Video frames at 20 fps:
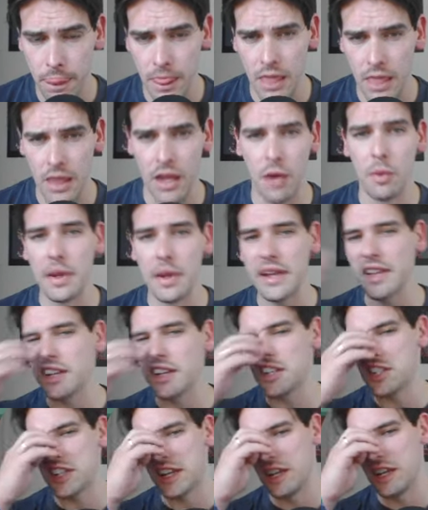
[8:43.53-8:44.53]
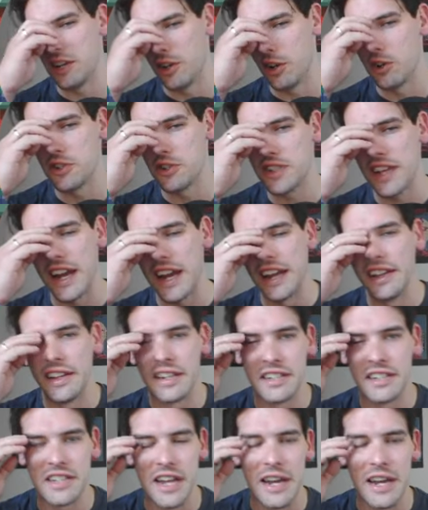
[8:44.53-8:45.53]
Are we going to see a no
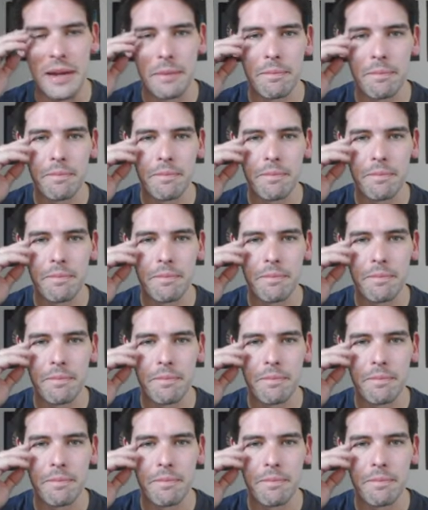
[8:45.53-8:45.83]
scaling team?